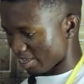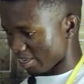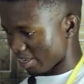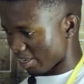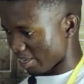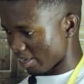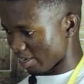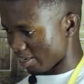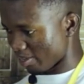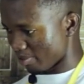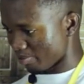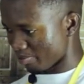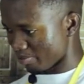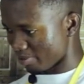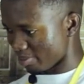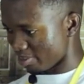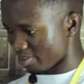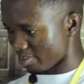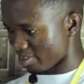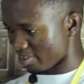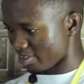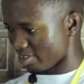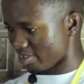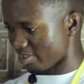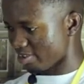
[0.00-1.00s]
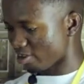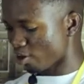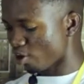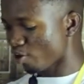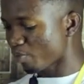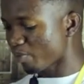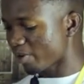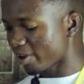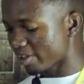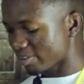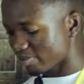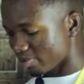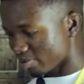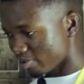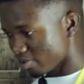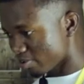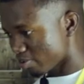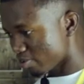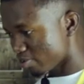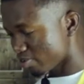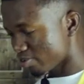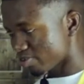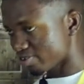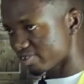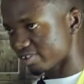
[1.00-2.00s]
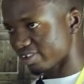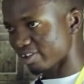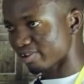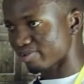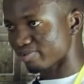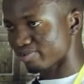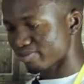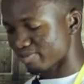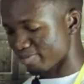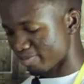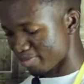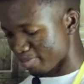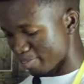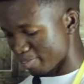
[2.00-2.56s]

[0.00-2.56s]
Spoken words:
And then with the omelette, you're going to do shallow.